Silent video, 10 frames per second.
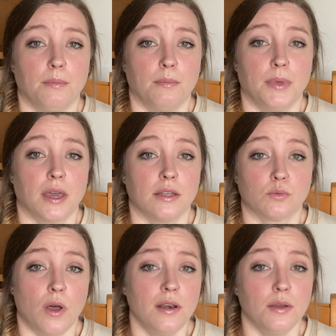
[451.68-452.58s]
Because
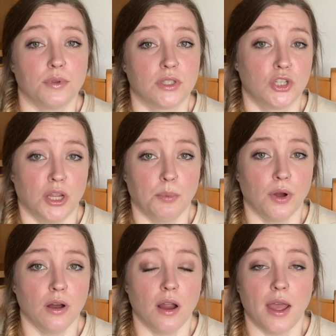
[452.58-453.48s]
one, it was
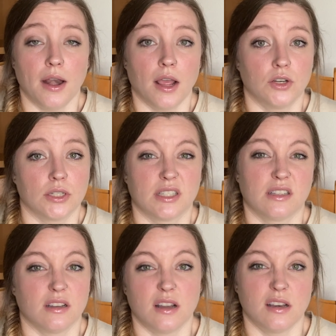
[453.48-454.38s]
cheaper, and
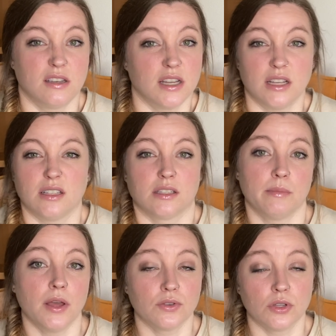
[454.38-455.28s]
it didn't
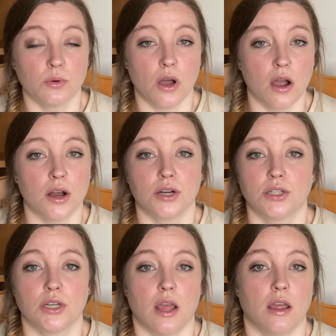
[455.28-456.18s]
smell so harsh,
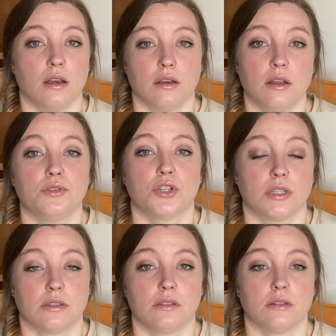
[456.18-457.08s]
and
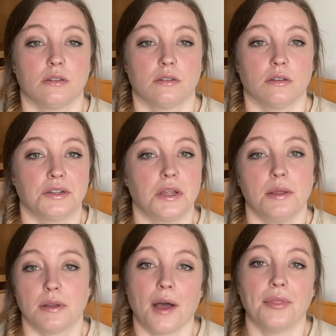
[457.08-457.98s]
it
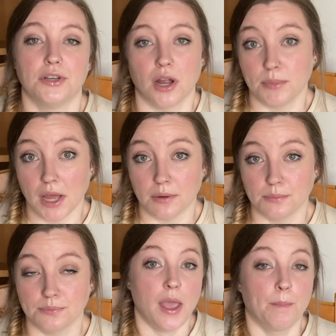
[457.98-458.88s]
got the job done.
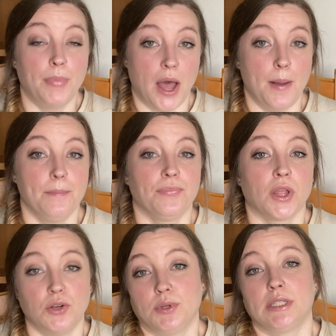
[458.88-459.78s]
But I
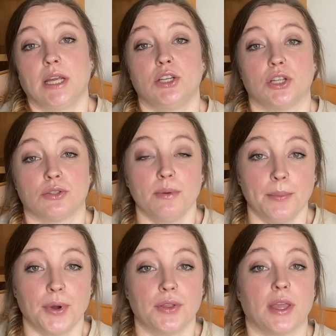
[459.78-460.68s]
do want to say, just remember,
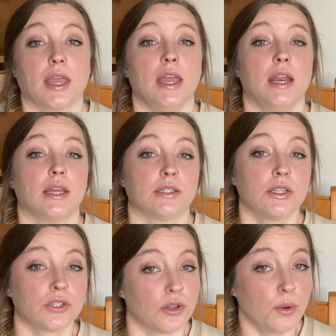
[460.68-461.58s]
like, it is a
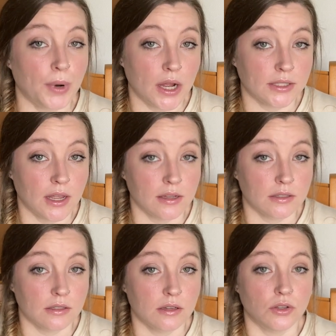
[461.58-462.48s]
slow
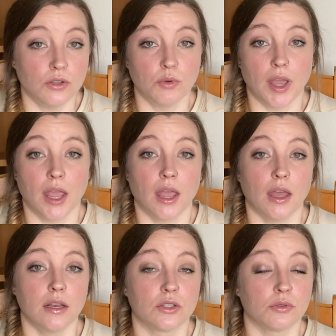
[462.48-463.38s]
process. You
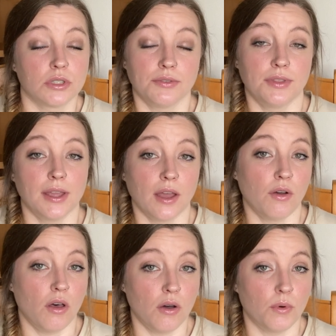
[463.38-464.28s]
can't switch everything out
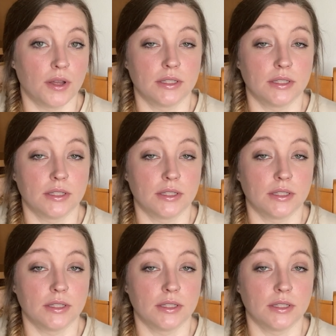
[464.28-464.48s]
all at once.